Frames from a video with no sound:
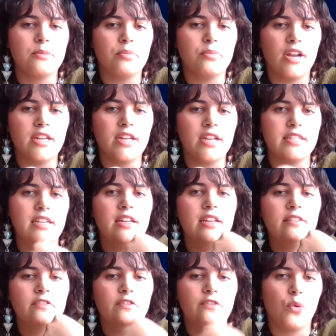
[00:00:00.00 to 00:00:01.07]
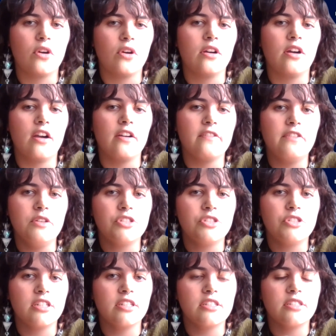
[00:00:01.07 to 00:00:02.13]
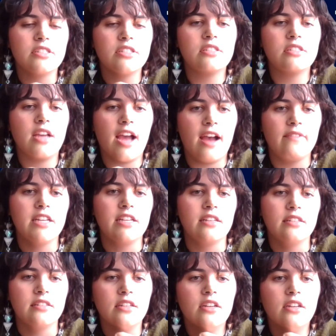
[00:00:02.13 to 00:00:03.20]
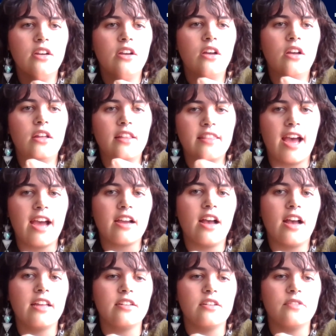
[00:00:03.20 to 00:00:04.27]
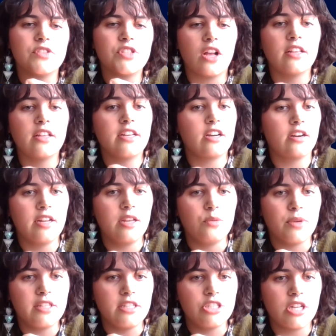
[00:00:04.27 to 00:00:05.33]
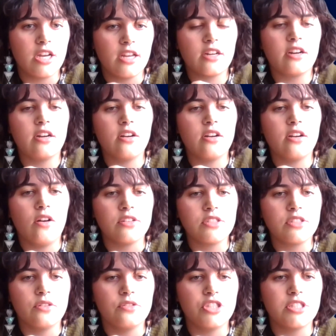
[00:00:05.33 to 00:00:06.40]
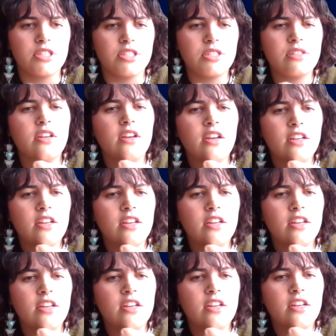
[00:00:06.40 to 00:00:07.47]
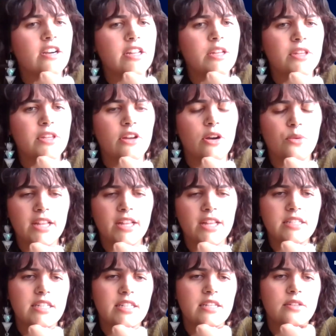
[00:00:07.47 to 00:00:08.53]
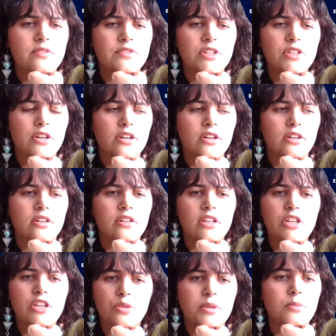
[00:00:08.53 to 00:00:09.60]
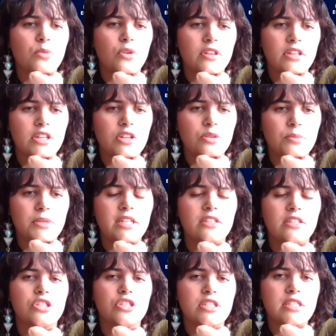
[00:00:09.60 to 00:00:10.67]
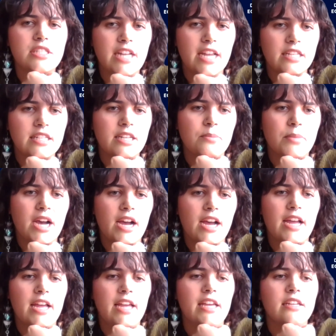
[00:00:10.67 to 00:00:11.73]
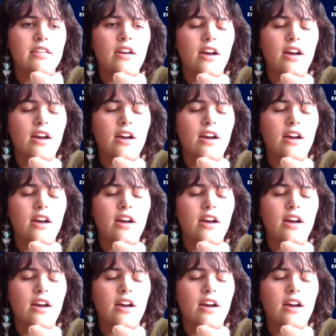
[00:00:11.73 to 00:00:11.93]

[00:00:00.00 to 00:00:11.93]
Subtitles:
the present for our futures, having that kind of solidarity with each other, and also just solidarity with our relatives, our human more than human, just standing by,